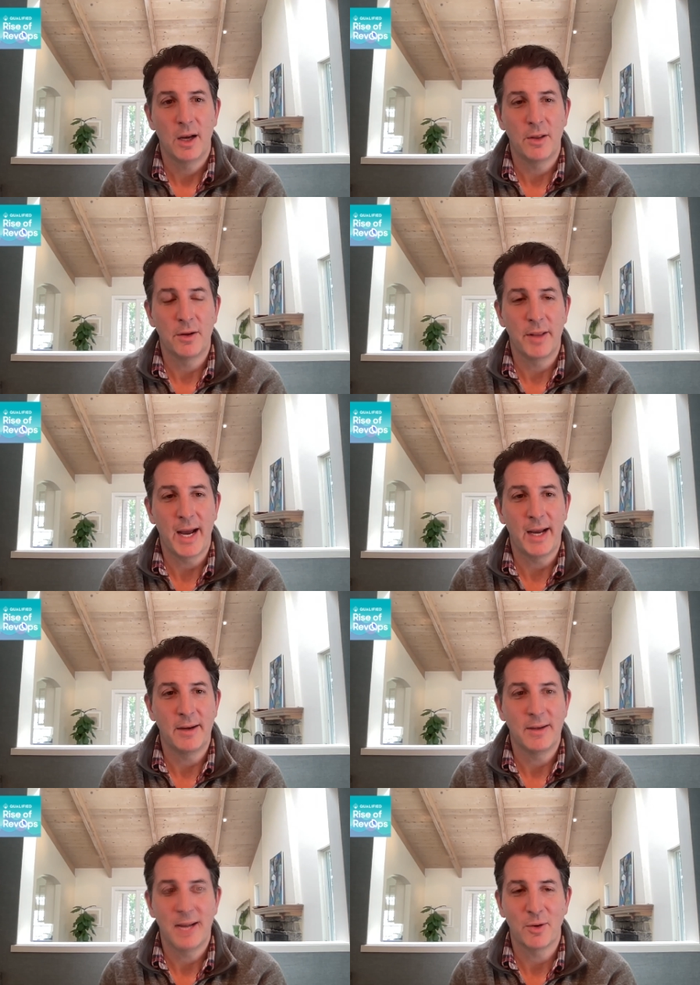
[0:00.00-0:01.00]
Other than
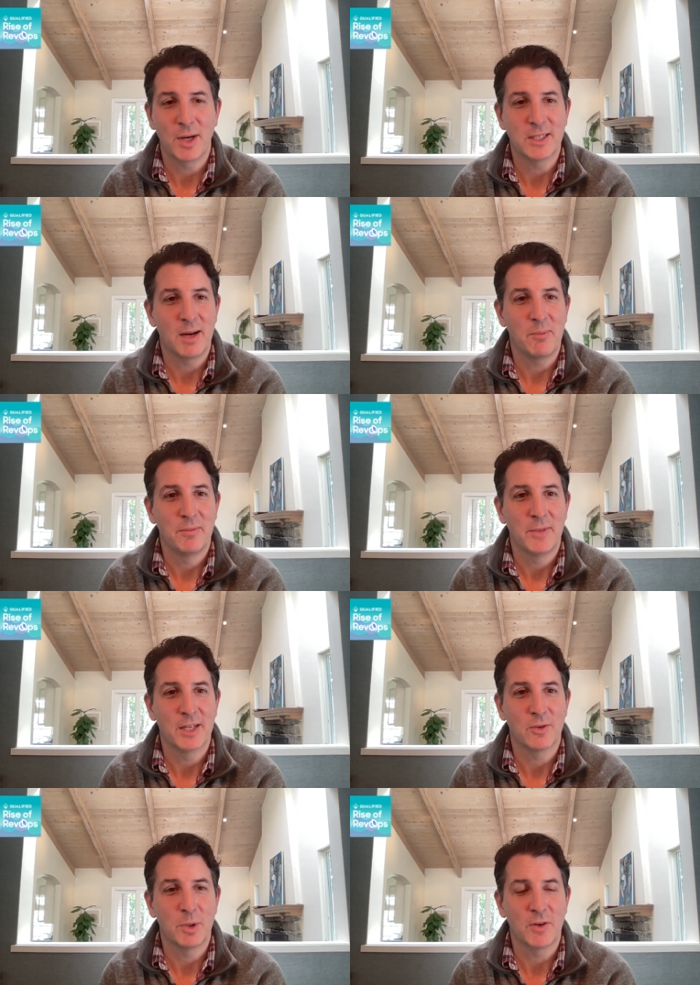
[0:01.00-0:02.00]
that, I had a great time.
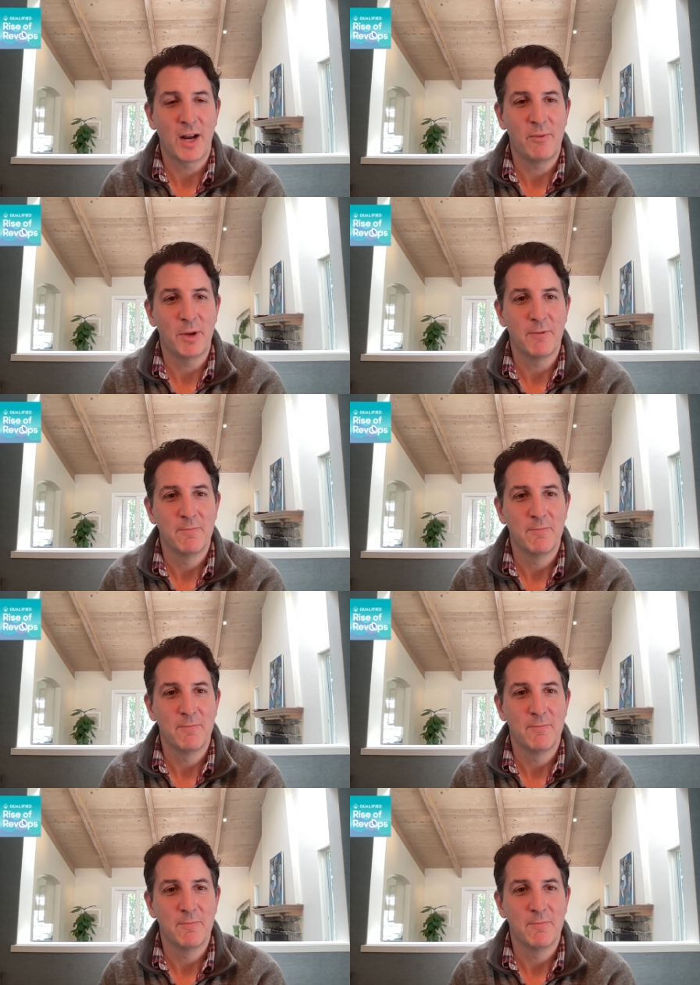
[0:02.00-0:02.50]
Thanks so much for having me.